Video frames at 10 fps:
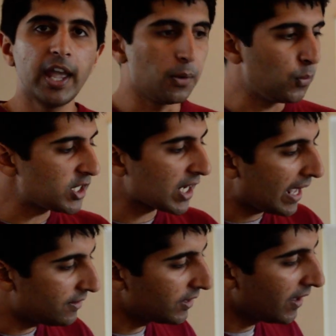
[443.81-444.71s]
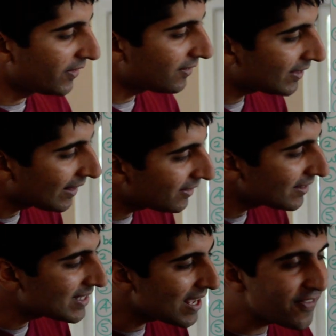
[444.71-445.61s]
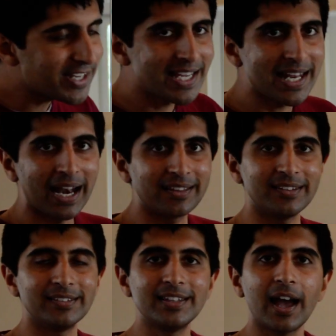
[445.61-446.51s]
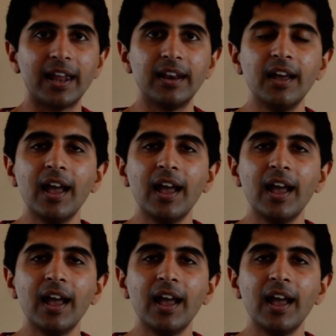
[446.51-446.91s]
In which case, the sensitivity analysis done